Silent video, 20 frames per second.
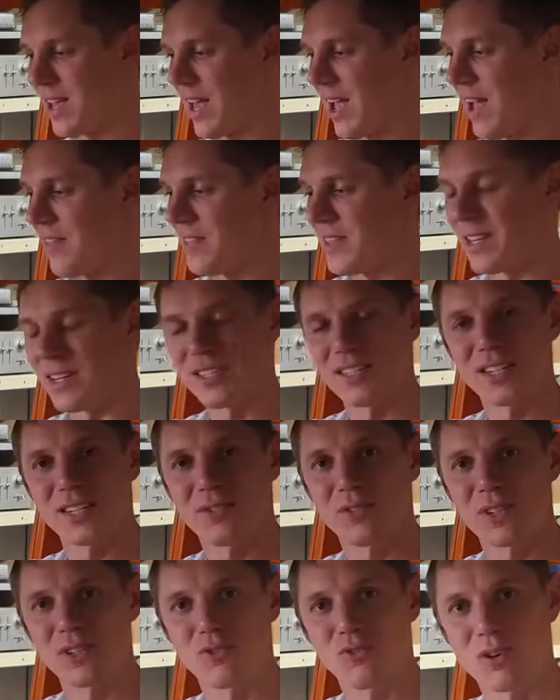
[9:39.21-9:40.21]
and the
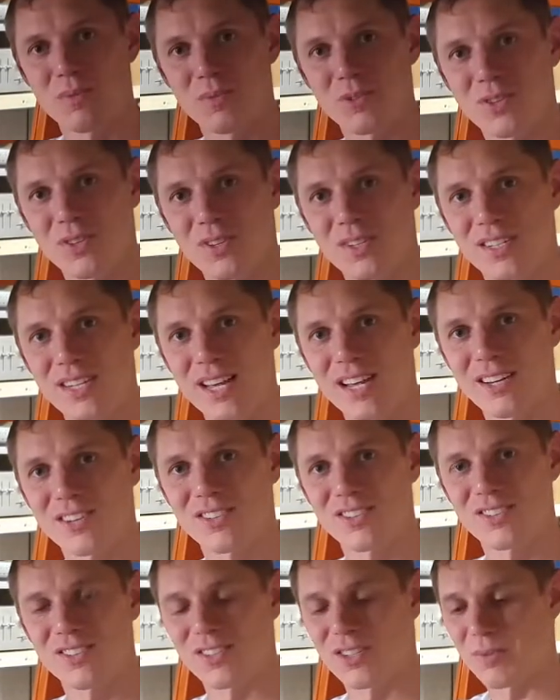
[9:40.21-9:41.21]
accessory trims on the dash
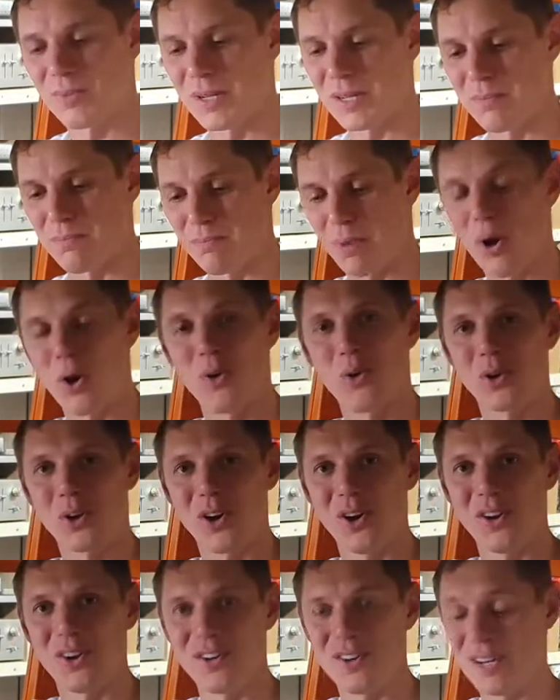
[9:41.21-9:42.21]
to be pearl
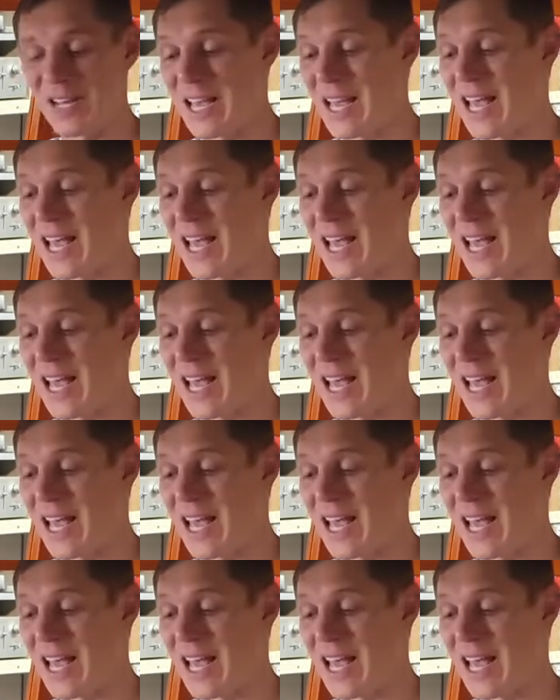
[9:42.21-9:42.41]
coated,